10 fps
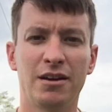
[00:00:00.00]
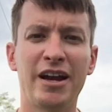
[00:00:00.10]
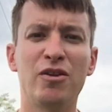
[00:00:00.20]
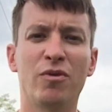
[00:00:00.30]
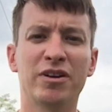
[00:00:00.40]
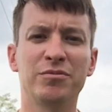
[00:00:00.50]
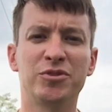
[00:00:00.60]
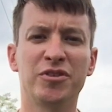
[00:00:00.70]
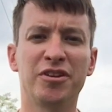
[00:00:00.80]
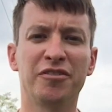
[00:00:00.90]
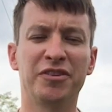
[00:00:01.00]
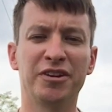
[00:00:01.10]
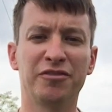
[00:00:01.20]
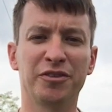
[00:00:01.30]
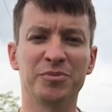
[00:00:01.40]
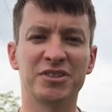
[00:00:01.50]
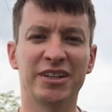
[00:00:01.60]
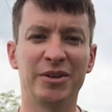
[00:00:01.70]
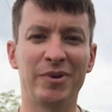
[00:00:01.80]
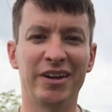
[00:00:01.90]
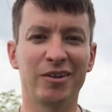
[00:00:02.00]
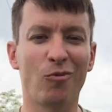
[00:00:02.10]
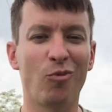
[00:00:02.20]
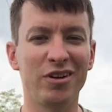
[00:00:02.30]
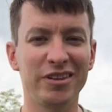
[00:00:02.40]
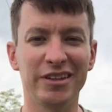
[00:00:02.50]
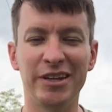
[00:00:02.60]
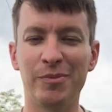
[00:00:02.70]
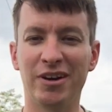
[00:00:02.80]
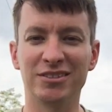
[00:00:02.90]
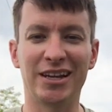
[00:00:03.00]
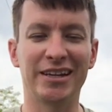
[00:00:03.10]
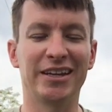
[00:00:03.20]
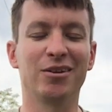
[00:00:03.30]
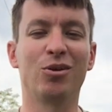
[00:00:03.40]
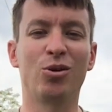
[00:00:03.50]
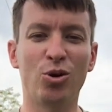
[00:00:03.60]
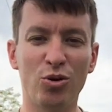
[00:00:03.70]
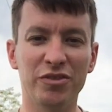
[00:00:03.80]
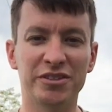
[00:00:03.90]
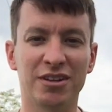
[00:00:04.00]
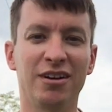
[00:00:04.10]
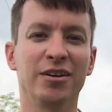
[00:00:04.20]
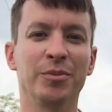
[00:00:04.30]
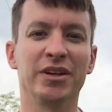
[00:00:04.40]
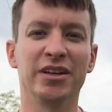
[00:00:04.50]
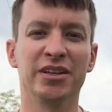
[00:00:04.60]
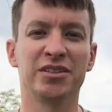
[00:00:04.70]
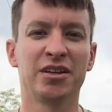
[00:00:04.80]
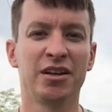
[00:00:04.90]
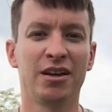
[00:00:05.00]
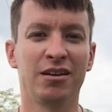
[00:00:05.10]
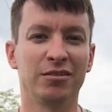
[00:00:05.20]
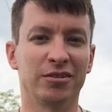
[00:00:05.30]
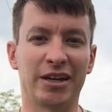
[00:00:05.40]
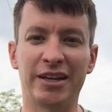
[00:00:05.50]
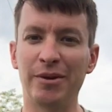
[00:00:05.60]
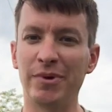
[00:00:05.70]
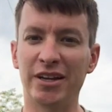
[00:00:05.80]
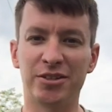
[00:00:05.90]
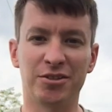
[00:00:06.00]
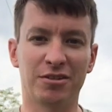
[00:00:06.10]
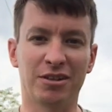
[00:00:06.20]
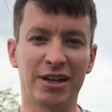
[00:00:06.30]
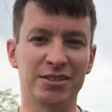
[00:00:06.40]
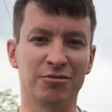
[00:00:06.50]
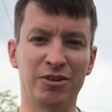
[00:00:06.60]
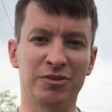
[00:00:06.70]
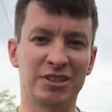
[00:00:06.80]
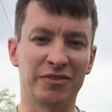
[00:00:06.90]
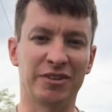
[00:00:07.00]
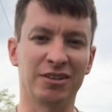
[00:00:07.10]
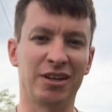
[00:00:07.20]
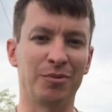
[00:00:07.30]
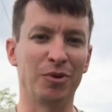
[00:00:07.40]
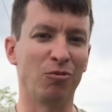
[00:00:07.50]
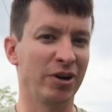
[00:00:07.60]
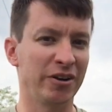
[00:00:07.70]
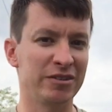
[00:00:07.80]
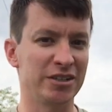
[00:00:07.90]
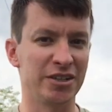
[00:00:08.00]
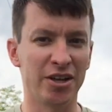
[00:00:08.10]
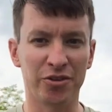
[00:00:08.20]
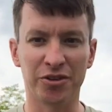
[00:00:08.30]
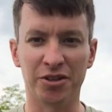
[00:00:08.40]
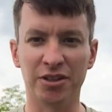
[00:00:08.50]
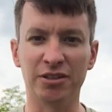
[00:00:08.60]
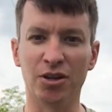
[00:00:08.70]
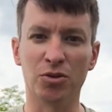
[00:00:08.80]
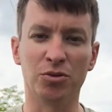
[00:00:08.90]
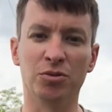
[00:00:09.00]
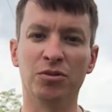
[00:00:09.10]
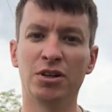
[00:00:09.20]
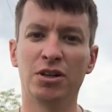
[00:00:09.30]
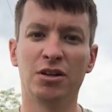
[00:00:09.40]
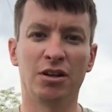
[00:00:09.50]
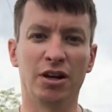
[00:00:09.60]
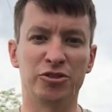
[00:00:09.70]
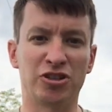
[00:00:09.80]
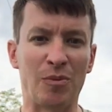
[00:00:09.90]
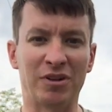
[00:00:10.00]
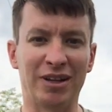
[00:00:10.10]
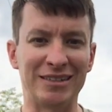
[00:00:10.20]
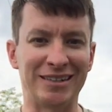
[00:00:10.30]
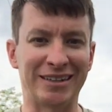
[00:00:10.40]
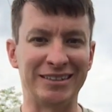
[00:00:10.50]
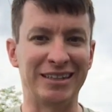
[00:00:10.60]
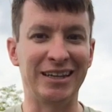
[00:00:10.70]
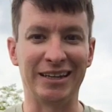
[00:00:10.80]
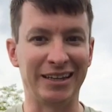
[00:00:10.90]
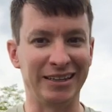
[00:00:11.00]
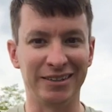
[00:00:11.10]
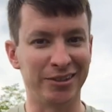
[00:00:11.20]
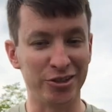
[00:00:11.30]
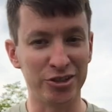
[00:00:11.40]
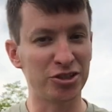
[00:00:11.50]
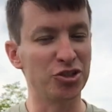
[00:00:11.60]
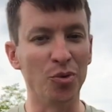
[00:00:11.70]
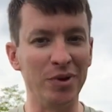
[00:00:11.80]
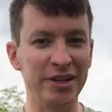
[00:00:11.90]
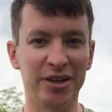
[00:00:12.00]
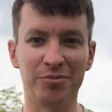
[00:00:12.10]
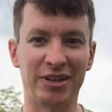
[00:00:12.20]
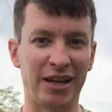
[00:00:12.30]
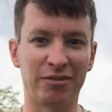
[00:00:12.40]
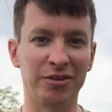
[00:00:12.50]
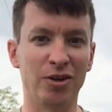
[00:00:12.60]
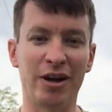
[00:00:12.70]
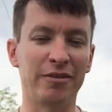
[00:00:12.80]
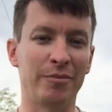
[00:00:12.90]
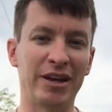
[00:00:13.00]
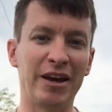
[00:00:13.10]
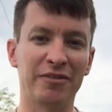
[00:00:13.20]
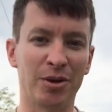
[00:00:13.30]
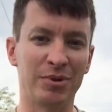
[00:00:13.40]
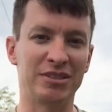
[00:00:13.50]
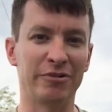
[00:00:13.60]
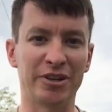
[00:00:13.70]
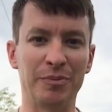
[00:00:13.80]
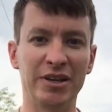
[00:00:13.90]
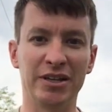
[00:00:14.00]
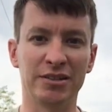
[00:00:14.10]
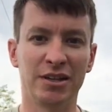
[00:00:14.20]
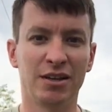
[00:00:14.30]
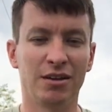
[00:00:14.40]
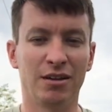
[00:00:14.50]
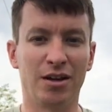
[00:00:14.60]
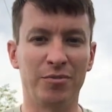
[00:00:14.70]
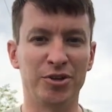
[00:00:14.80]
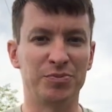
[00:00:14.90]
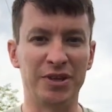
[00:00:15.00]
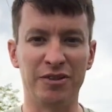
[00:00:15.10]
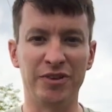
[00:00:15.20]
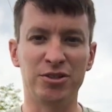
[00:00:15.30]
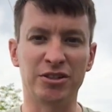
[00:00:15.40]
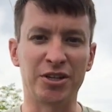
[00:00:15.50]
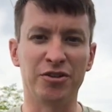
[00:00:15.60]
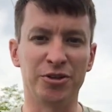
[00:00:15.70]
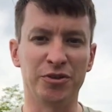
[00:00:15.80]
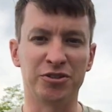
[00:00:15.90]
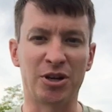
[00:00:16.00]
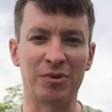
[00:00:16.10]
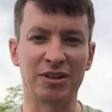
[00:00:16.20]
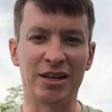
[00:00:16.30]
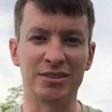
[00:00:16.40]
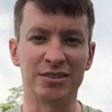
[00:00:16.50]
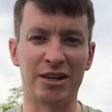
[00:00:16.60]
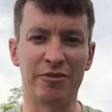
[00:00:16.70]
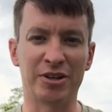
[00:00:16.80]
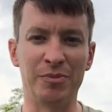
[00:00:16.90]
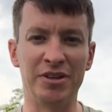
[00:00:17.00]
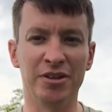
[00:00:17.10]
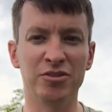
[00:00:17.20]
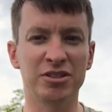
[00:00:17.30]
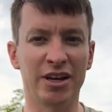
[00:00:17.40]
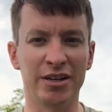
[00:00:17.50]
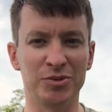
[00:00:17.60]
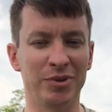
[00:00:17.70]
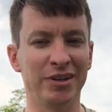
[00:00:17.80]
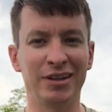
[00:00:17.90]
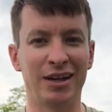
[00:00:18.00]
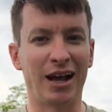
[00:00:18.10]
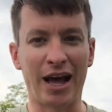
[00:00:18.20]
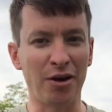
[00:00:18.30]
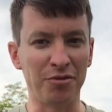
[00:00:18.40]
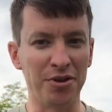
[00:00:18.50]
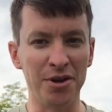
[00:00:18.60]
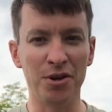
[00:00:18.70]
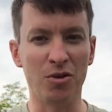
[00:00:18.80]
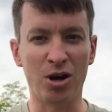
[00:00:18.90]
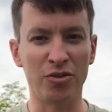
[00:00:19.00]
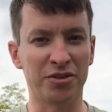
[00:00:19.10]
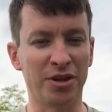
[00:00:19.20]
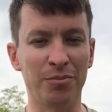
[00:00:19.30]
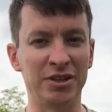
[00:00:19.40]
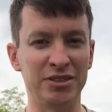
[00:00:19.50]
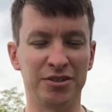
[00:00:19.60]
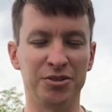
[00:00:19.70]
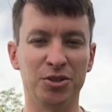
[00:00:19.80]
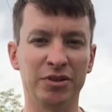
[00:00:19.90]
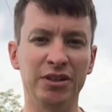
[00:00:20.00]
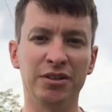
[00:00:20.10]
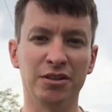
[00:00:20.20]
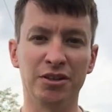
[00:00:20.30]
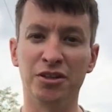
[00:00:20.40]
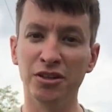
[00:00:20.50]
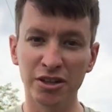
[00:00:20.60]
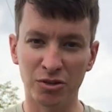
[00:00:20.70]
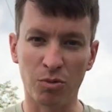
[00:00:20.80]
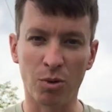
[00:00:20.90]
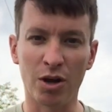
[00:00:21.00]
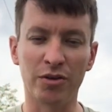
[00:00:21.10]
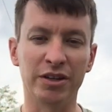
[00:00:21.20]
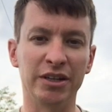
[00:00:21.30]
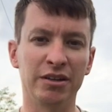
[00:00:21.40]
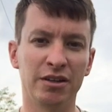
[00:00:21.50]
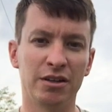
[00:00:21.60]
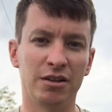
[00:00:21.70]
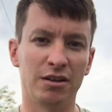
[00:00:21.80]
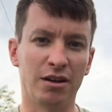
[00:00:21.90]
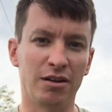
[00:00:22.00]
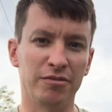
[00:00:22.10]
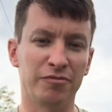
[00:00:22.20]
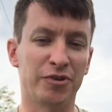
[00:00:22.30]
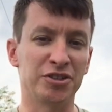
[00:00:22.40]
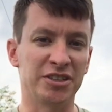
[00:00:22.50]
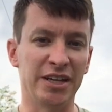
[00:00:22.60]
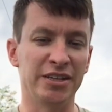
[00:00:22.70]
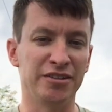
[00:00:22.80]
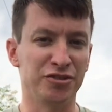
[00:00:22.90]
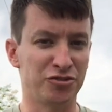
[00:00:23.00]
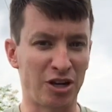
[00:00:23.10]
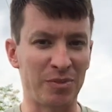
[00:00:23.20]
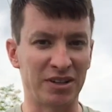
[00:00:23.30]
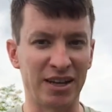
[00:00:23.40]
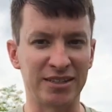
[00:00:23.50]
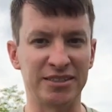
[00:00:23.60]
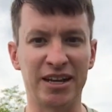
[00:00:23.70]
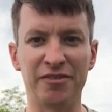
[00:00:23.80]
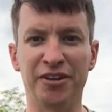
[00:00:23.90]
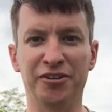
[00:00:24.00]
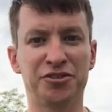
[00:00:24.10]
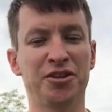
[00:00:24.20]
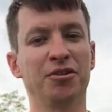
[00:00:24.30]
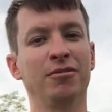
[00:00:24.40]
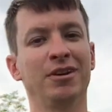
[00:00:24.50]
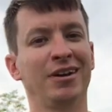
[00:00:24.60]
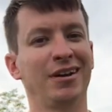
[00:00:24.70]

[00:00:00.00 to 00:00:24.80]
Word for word: Hey, welcome to another video from Skinny Medic. One of the emails I get all the time is, look, I can't make it to your class in Greenville, South Carolina, but where is another good local uh, trauma class that I can take? And there's just so many of them that I don't know. I, I mean, I have companies I recommend. Um, there's individuals I know they're doing trauma classes and I recommend those guys, but I don't know all the companies that are doing good quality uh, first aid trauma classes out there. So